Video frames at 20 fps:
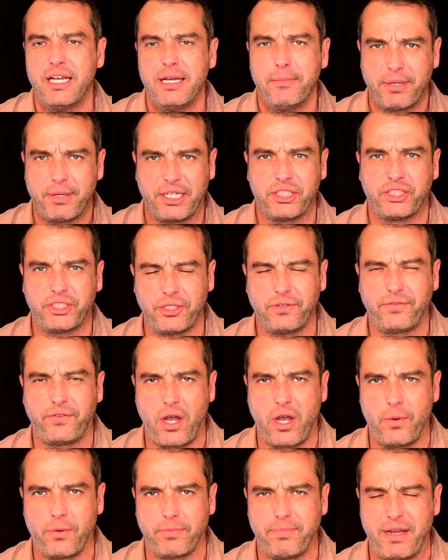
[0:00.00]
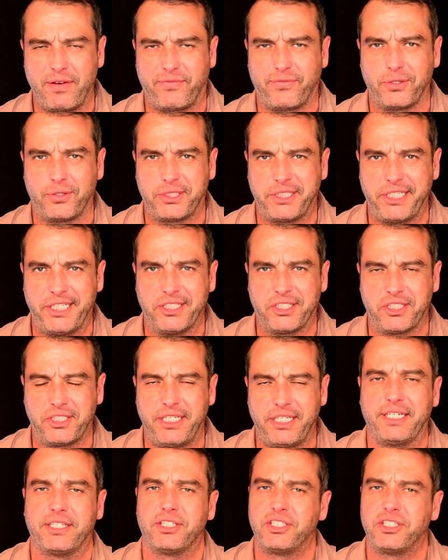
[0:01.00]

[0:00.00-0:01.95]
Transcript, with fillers: but I should have gone with my first instinct.